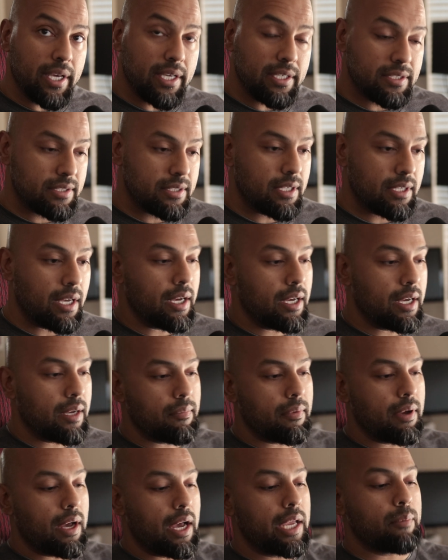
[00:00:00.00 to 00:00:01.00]
S. Um,
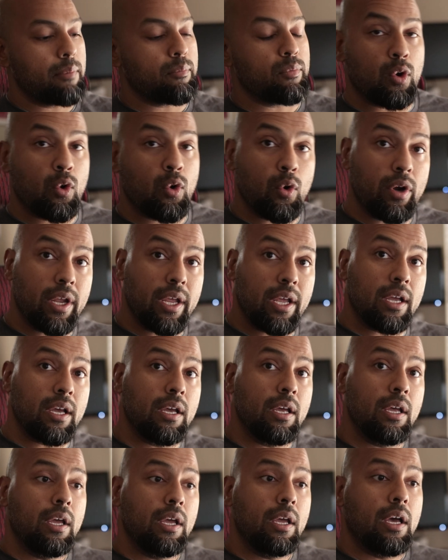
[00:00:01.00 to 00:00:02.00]
I am recording
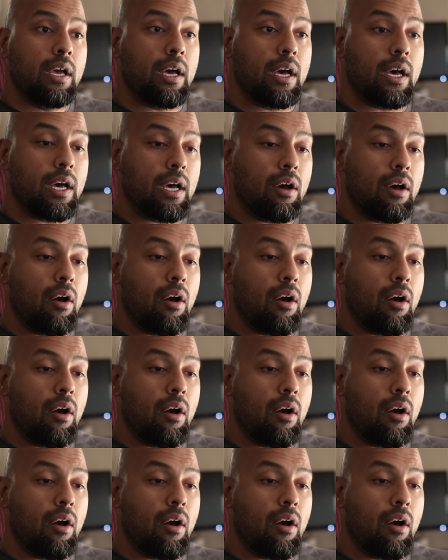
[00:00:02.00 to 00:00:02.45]
uh,